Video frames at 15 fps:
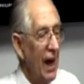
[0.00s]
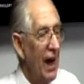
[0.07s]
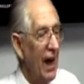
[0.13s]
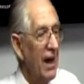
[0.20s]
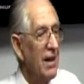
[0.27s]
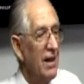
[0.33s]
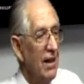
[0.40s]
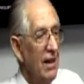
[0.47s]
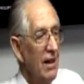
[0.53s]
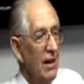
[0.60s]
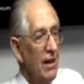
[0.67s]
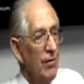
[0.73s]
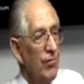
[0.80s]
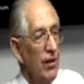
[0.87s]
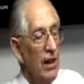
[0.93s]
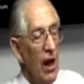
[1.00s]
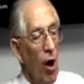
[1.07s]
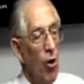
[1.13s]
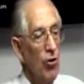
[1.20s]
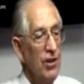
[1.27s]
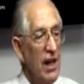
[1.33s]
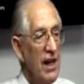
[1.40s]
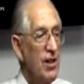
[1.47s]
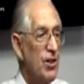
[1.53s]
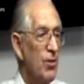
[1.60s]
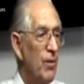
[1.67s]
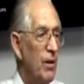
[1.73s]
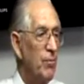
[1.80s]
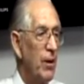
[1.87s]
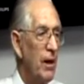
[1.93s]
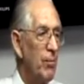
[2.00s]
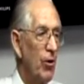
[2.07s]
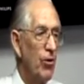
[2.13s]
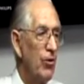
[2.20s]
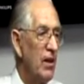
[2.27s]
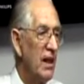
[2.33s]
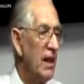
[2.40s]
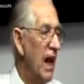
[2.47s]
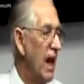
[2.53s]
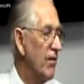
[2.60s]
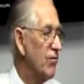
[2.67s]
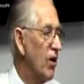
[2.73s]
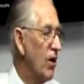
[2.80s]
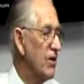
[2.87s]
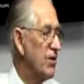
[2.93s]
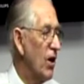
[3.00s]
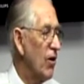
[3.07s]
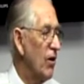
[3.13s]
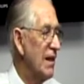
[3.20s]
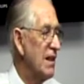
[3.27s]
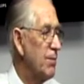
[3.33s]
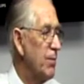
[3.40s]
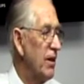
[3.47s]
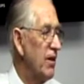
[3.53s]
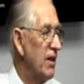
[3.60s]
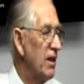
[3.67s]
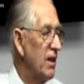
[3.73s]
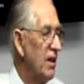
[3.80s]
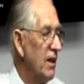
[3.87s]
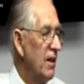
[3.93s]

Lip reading: And for the Old Testament people who didn't have God's Holy Spirit,